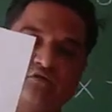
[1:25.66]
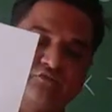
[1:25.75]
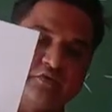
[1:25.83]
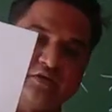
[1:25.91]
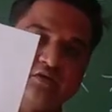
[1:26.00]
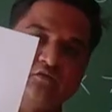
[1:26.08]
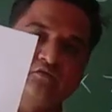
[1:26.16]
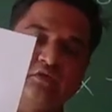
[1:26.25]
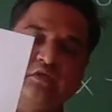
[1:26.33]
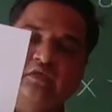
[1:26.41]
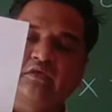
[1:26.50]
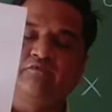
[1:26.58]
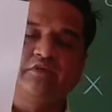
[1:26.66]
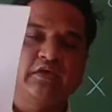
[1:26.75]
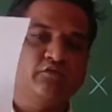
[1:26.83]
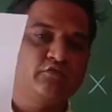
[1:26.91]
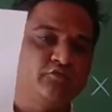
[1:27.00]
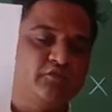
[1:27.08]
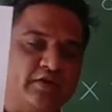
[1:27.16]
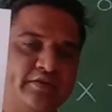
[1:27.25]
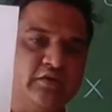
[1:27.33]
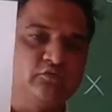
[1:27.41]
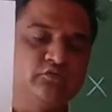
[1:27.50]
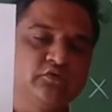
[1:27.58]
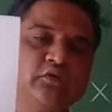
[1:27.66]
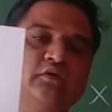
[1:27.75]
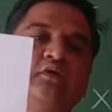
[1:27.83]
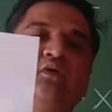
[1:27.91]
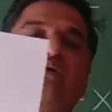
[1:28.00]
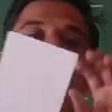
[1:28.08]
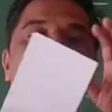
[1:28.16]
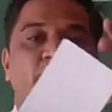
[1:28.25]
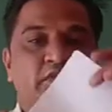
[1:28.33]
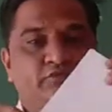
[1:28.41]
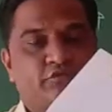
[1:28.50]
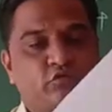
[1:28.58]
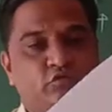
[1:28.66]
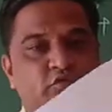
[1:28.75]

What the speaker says: to find out? We have to find out 1/4